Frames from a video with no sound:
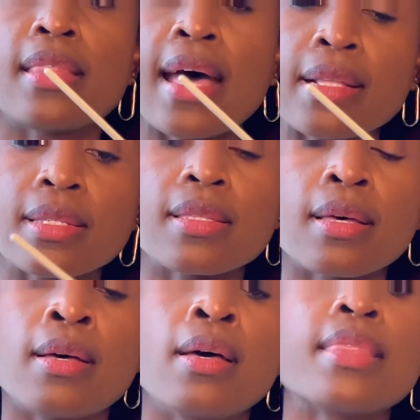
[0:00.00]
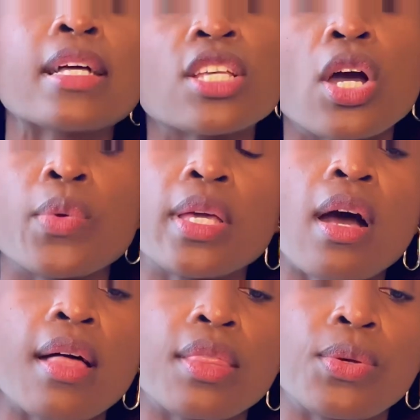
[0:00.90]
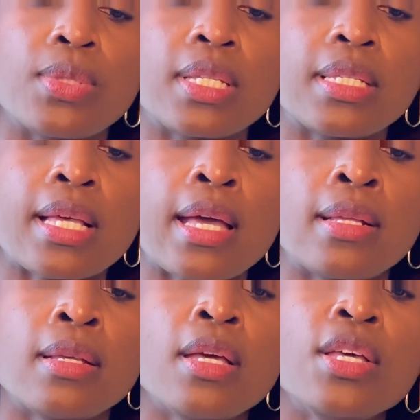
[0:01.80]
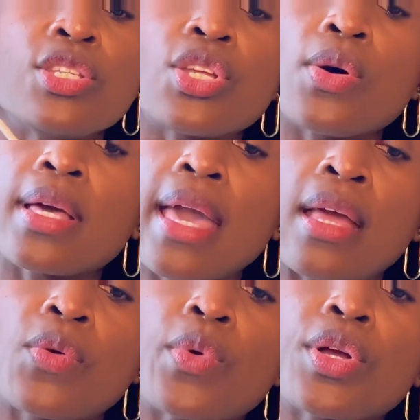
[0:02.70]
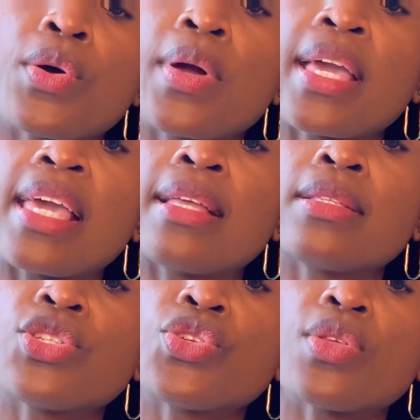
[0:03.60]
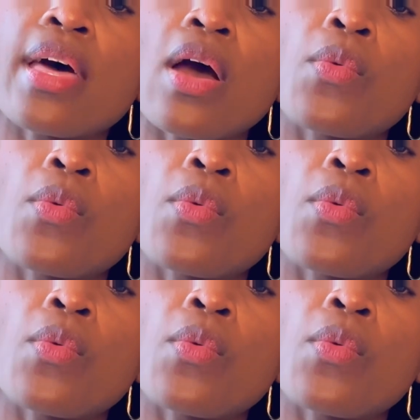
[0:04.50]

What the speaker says: That's how we got those designs. So again, we're going into that